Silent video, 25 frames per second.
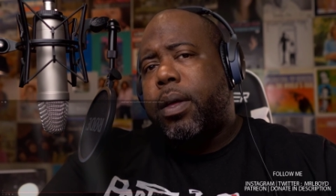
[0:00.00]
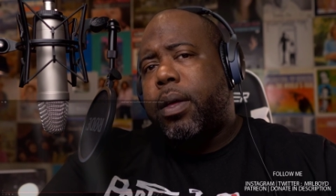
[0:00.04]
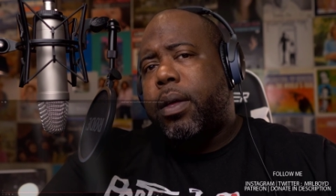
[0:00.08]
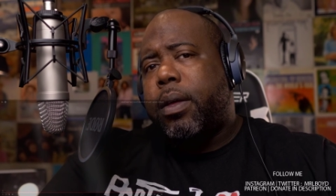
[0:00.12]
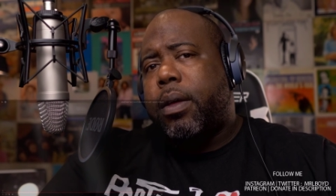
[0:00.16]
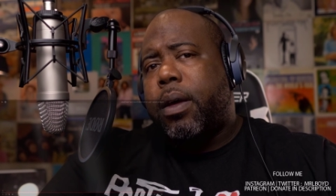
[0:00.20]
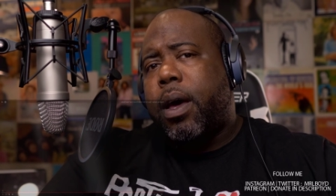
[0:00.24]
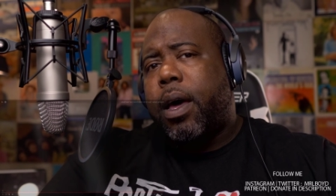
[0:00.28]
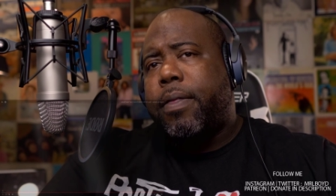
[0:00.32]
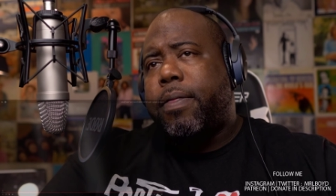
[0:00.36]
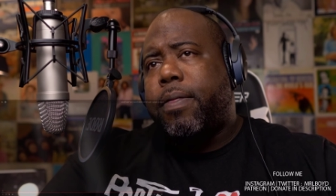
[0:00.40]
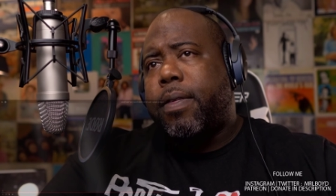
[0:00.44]

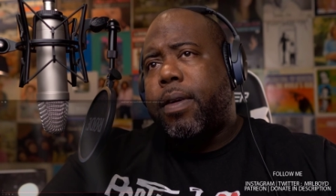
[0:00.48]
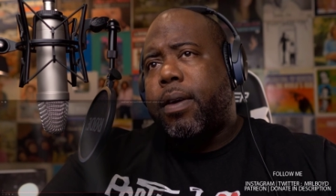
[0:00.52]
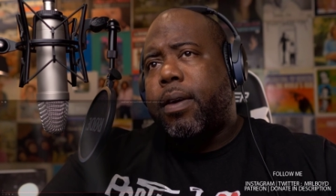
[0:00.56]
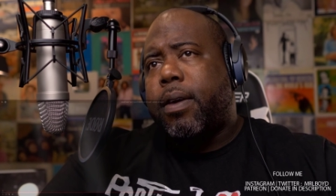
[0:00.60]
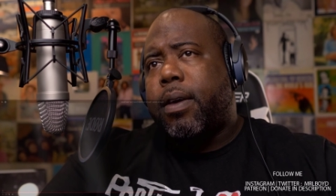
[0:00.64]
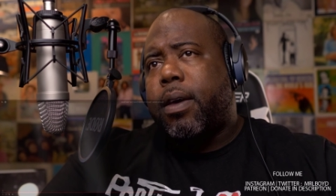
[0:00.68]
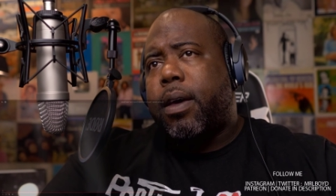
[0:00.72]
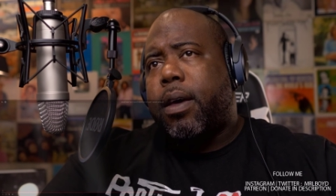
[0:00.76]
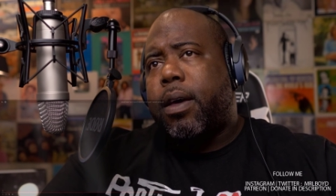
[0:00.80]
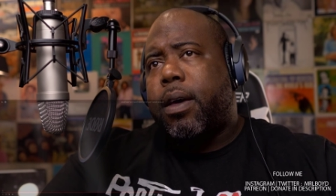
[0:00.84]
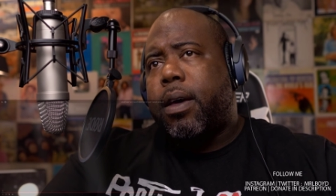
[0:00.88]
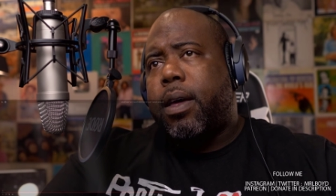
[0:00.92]
I
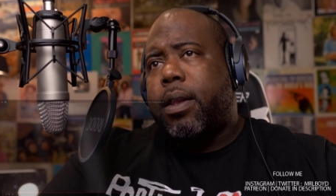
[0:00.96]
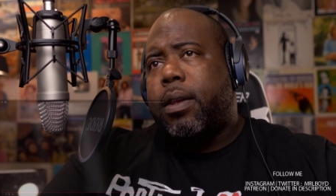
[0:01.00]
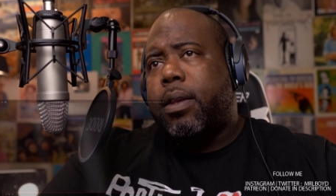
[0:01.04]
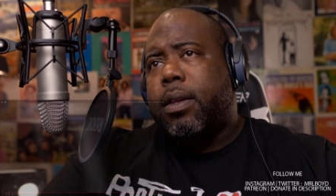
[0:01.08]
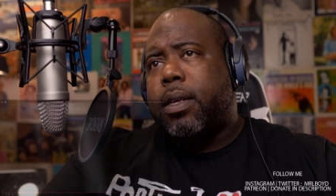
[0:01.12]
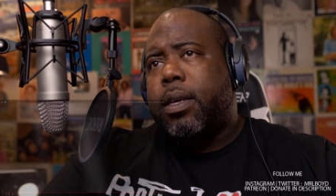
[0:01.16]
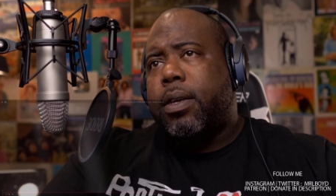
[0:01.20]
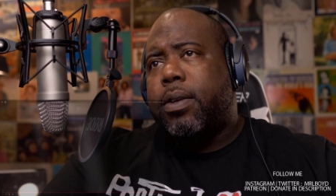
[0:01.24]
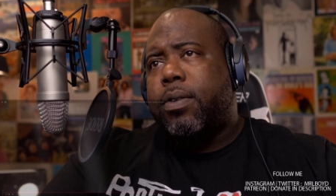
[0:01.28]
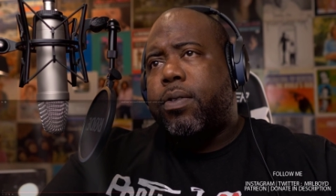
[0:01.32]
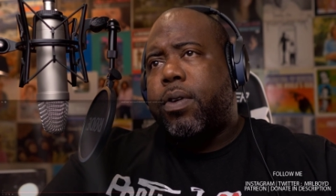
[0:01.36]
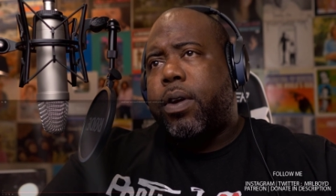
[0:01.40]
think, at
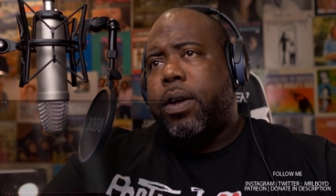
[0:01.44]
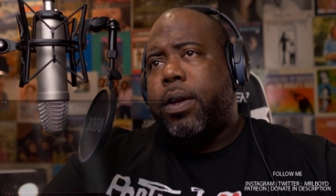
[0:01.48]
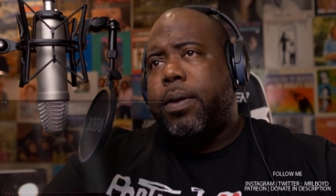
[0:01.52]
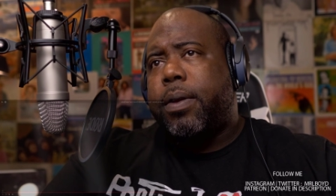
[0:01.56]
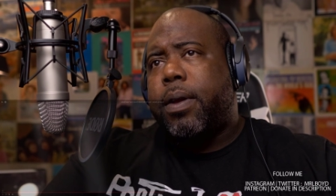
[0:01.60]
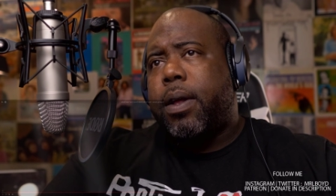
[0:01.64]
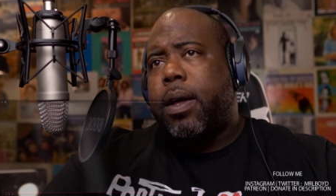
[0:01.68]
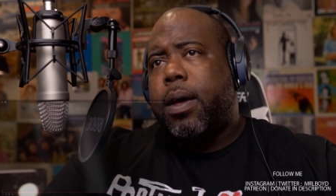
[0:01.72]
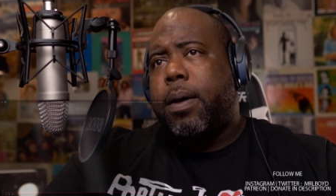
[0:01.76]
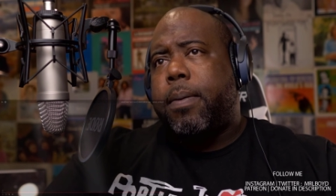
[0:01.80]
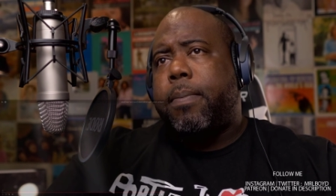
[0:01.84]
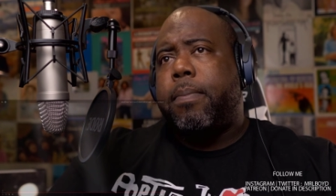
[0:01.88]
least, right?
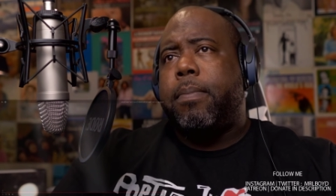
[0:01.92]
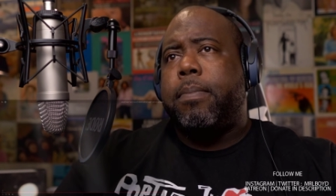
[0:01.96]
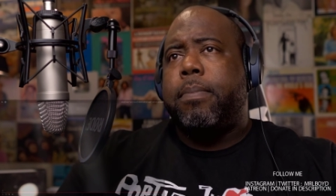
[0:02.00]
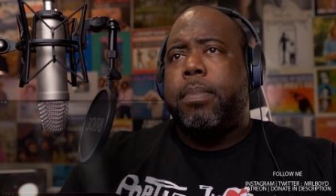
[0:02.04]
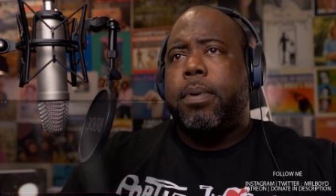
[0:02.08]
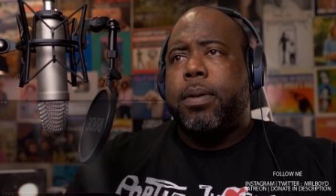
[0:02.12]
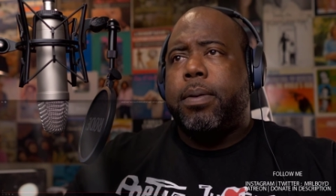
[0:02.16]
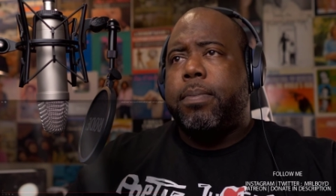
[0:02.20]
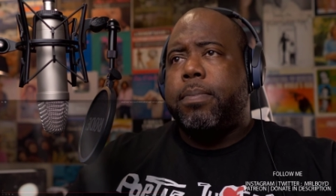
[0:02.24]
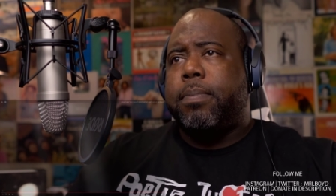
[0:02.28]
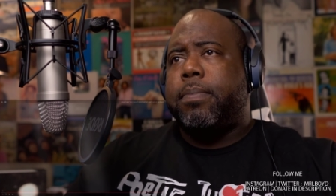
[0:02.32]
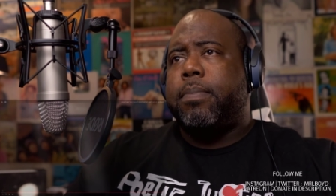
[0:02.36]

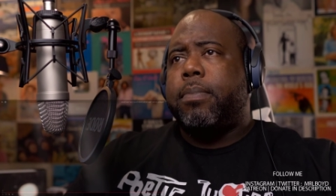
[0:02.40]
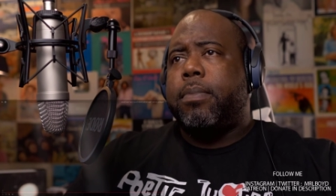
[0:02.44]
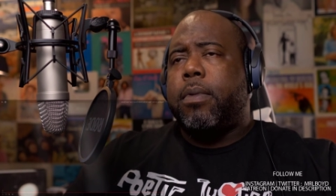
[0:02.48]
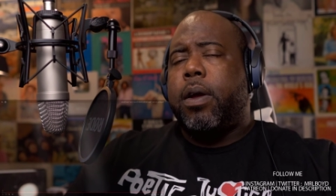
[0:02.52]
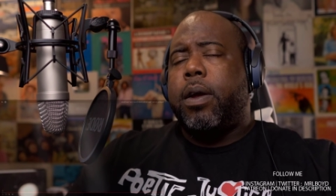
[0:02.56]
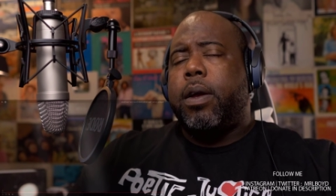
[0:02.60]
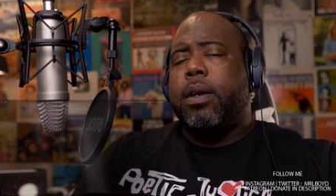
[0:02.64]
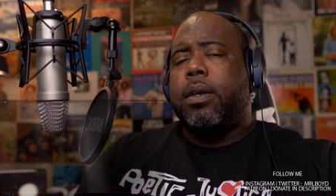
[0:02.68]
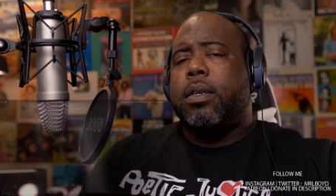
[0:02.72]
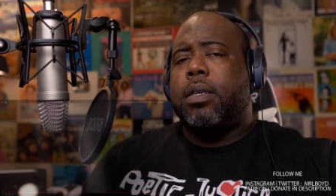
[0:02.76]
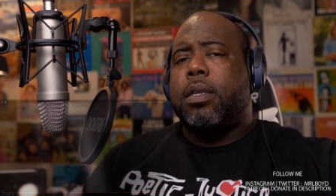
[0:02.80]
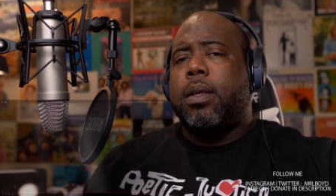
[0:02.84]
But
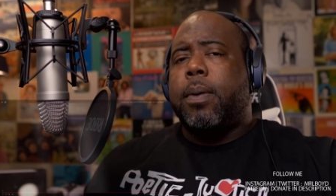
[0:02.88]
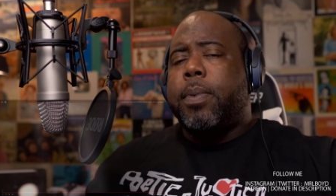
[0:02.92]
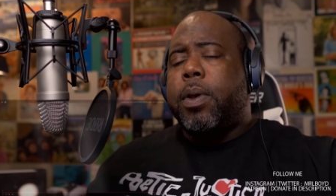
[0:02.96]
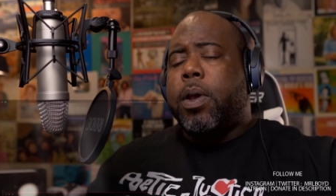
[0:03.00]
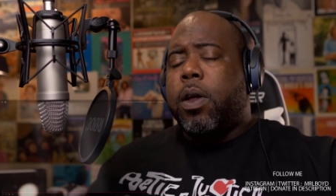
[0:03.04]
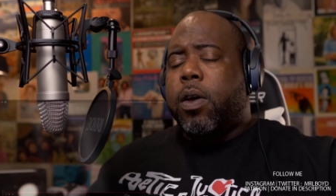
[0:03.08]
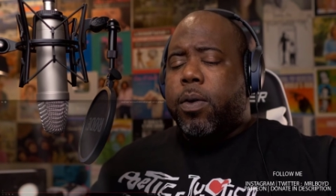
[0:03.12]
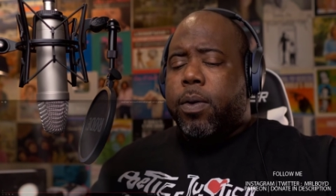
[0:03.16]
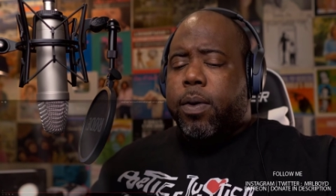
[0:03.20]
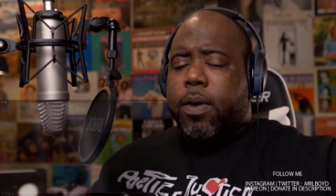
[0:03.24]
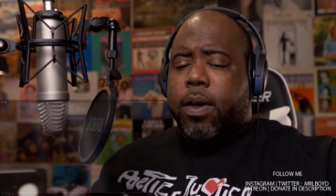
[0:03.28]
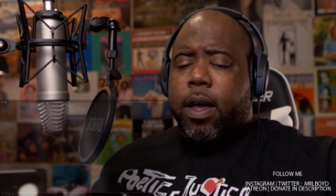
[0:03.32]
all right, just let me
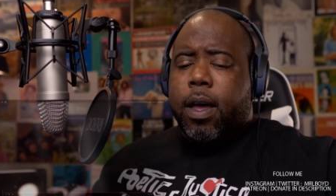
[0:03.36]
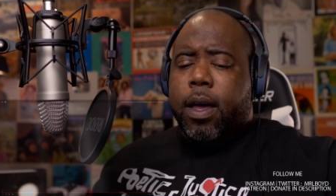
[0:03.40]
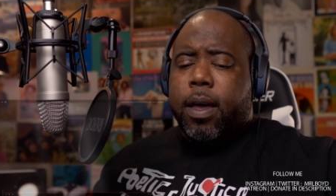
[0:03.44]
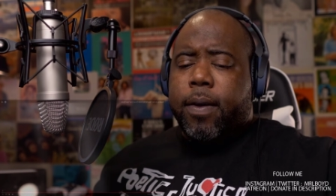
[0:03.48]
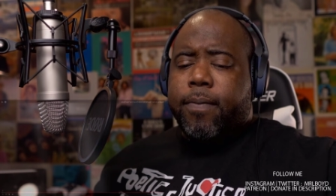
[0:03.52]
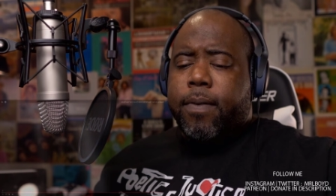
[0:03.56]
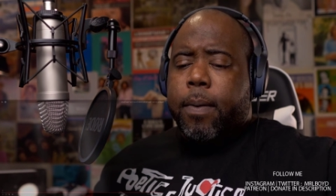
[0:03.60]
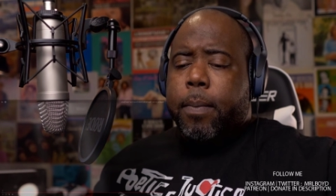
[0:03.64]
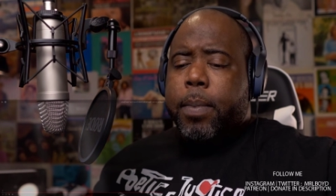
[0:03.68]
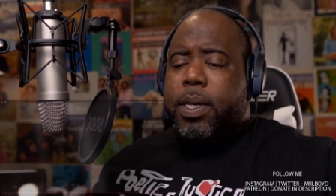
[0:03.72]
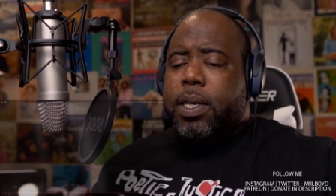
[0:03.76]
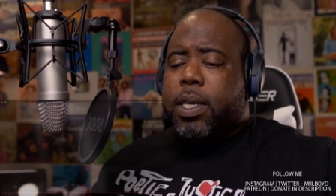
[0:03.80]
know
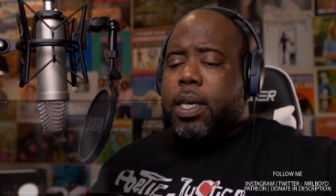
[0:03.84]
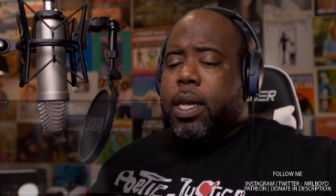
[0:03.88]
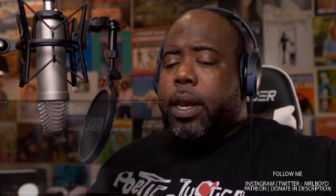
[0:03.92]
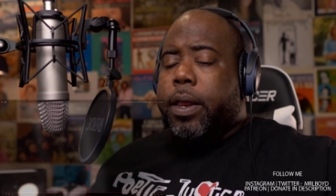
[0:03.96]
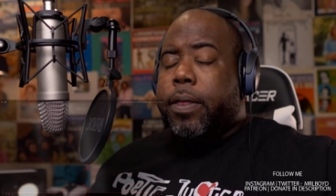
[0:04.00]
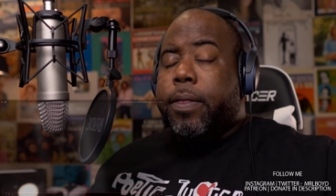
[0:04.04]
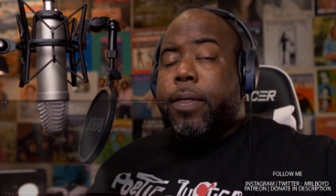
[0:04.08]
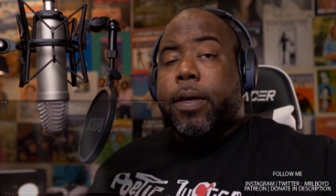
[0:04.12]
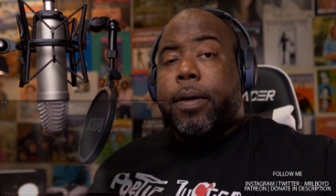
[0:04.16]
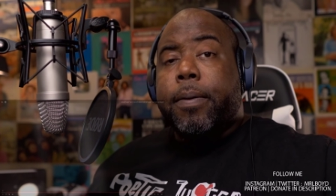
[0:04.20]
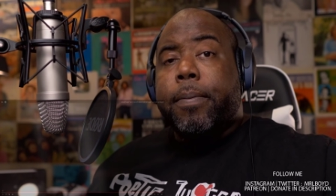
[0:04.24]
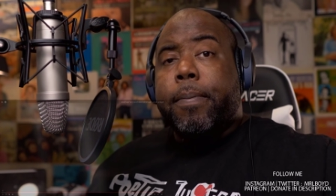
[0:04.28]
if I'm missing
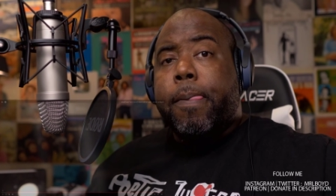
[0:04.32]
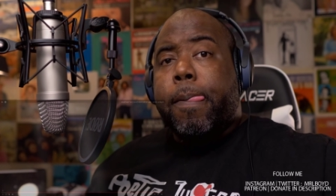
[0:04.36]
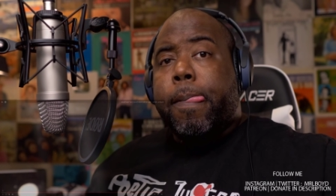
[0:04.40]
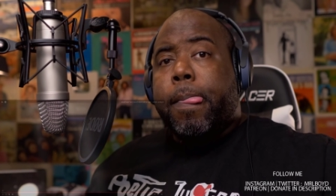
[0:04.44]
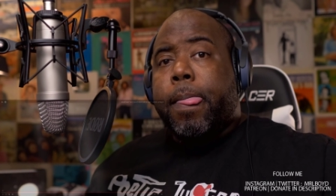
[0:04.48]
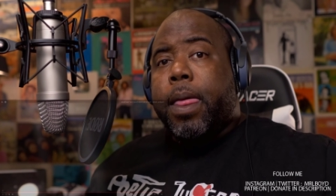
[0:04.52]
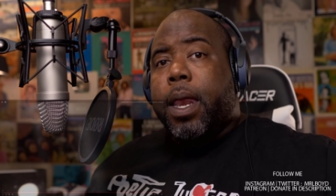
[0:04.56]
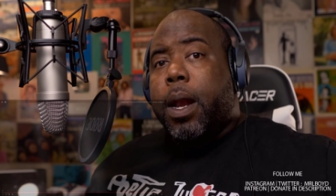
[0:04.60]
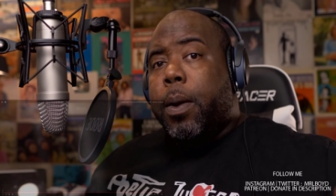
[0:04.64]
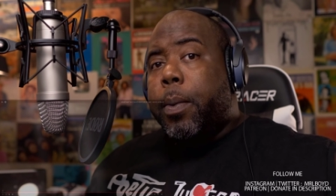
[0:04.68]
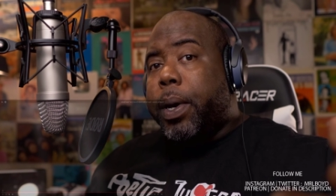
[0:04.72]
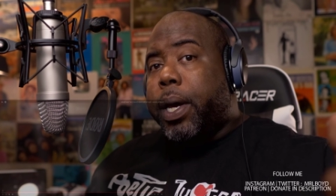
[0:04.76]
anything,
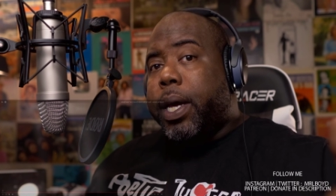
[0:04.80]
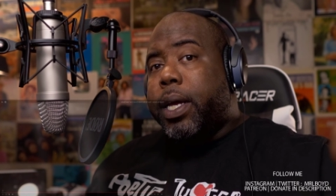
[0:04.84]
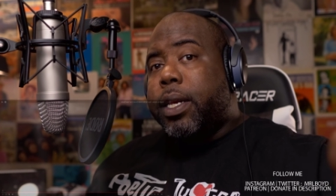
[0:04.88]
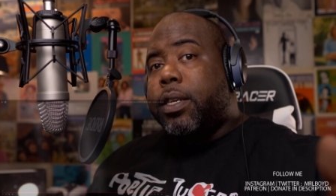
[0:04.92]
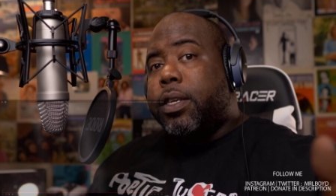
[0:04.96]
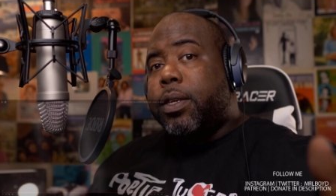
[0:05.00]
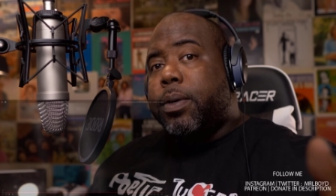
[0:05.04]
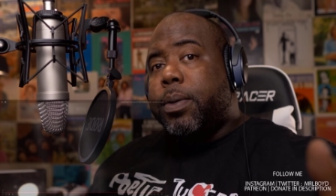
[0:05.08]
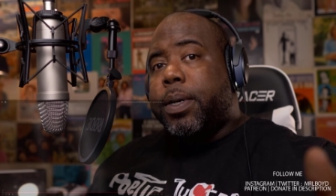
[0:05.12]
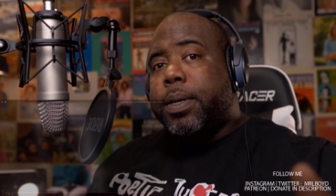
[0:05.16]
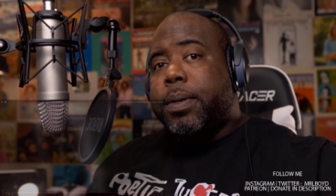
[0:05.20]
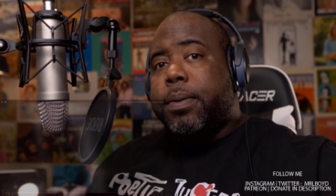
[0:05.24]
and I will get
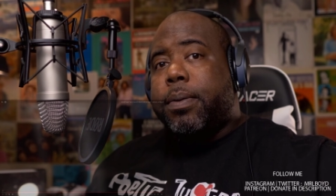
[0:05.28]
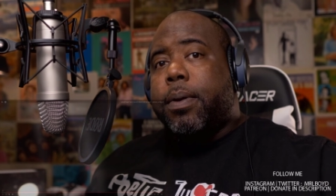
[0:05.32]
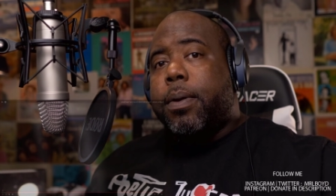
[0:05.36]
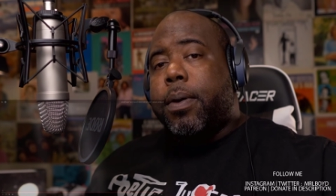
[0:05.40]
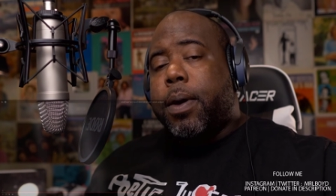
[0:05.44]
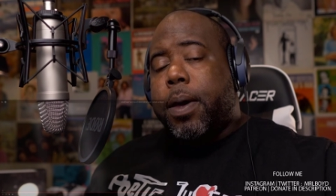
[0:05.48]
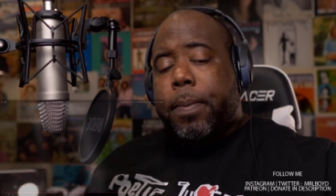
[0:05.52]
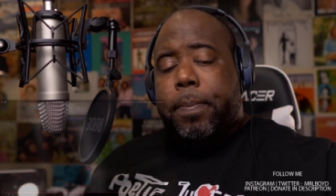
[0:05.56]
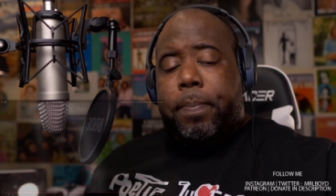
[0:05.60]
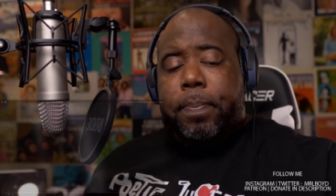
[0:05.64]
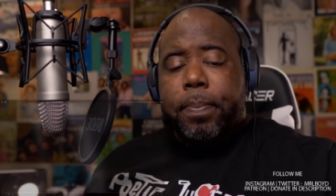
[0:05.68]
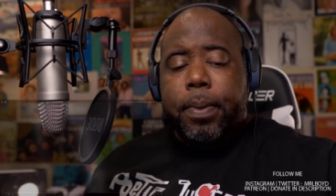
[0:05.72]
into it,
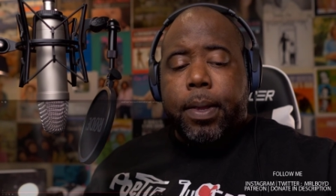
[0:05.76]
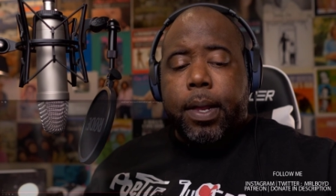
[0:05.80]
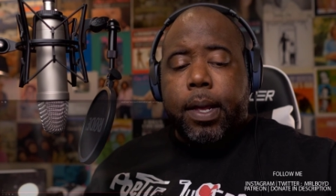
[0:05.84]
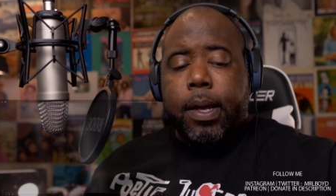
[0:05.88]
okay?